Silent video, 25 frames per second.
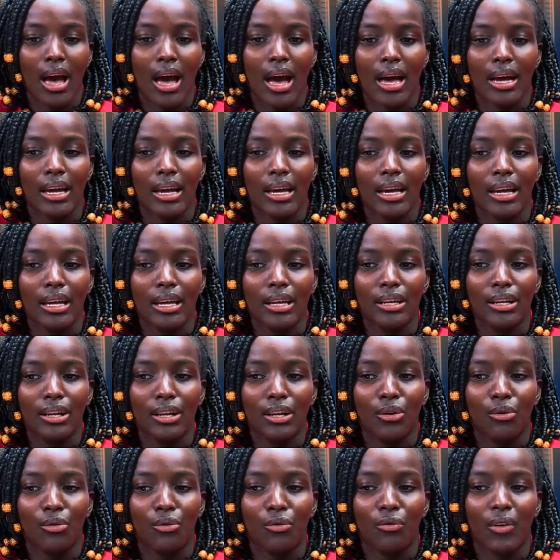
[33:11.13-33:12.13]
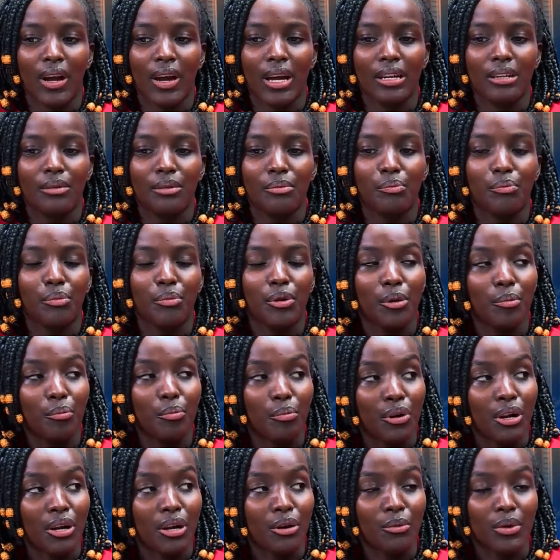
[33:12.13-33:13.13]
Again, you find
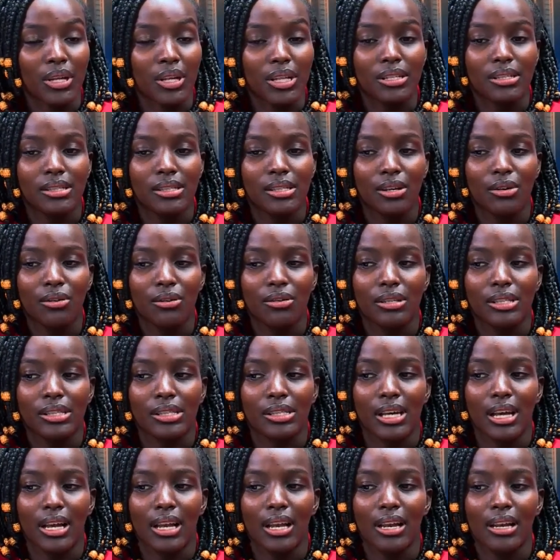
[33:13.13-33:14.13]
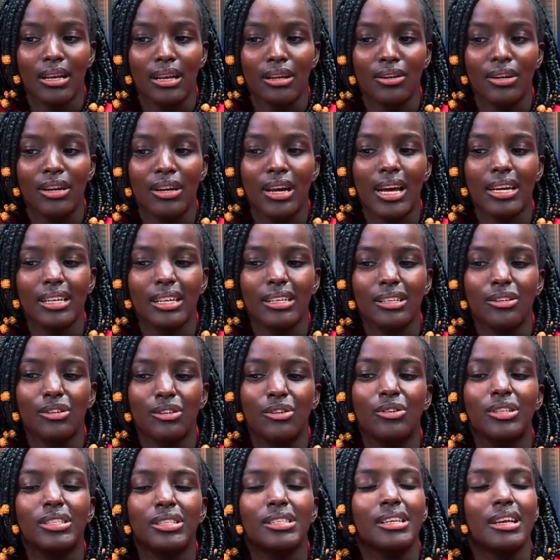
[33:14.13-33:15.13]
people with sickle cell that
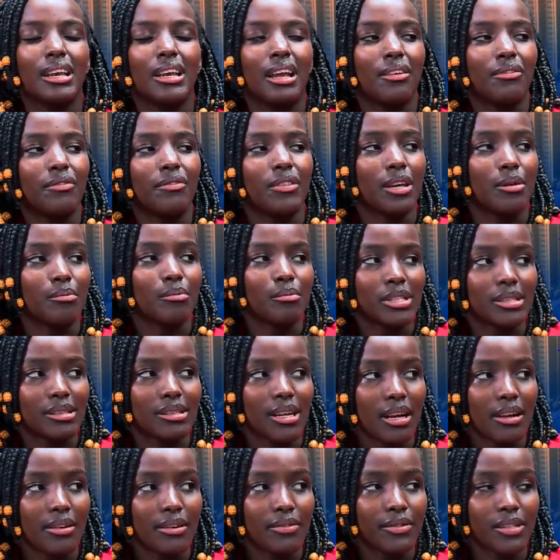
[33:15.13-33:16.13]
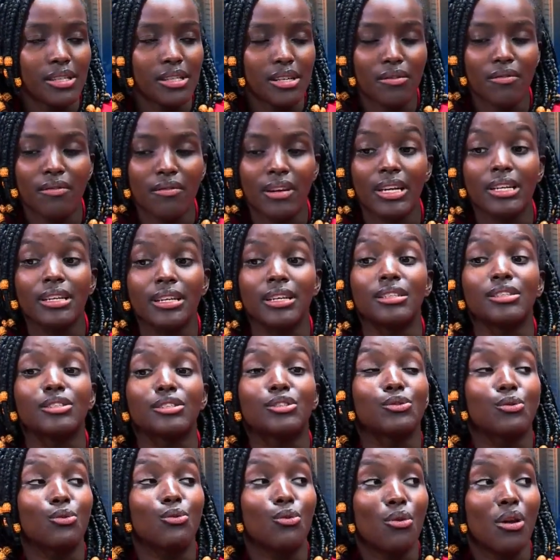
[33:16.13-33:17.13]
don't love themselves, even in
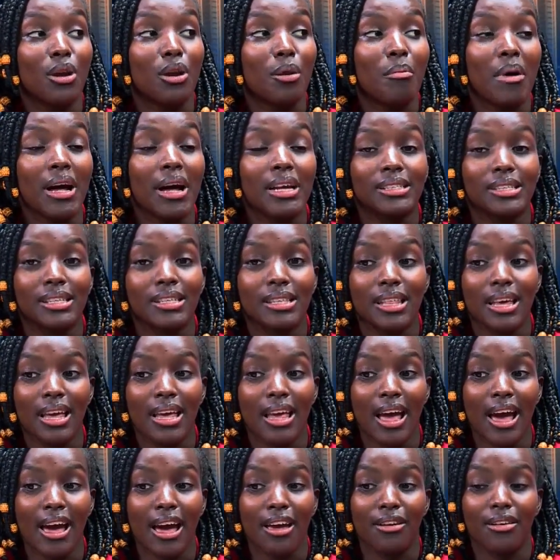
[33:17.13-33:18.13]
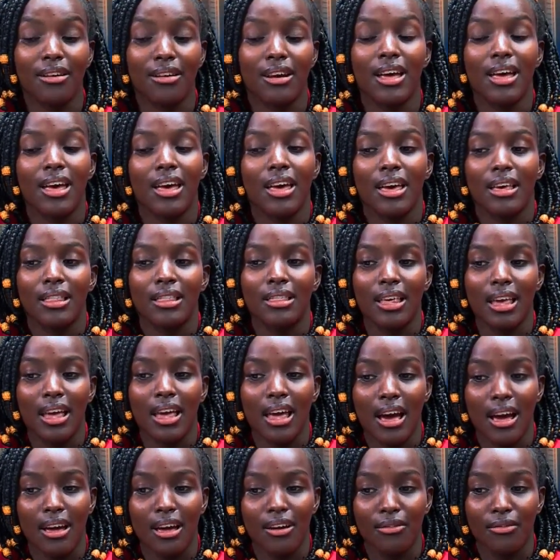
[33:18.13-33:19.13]
school, but they
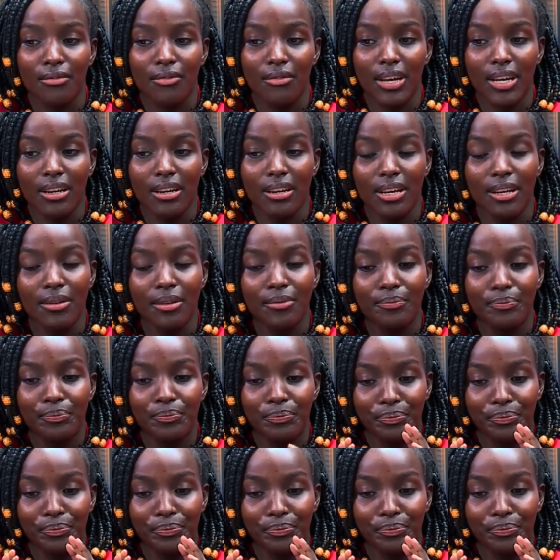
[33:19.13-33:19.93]
are very